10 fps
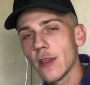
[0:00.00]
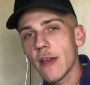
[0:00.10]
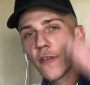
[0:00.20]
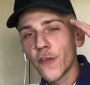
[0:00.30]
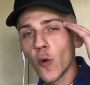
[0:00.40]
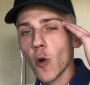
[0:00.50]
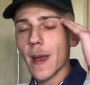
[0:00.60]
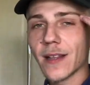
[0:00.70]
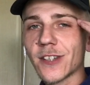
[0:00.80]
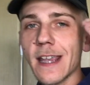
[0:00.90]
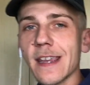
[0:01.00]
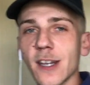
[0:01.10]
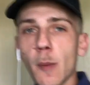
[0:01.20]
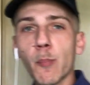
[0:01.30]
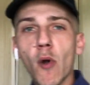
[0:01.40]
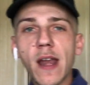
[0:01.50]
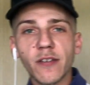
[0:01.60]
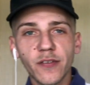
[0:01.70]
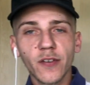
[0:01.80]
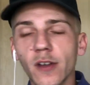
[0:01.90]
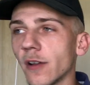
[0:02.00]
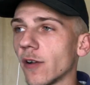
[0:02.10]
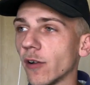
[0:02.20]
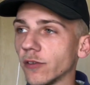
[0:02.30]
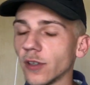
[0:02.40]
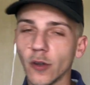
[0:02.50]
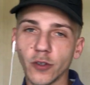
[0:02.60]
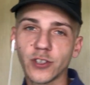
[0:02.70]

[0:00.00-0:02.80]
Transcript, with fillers: You ever thought about taking a breath Or, or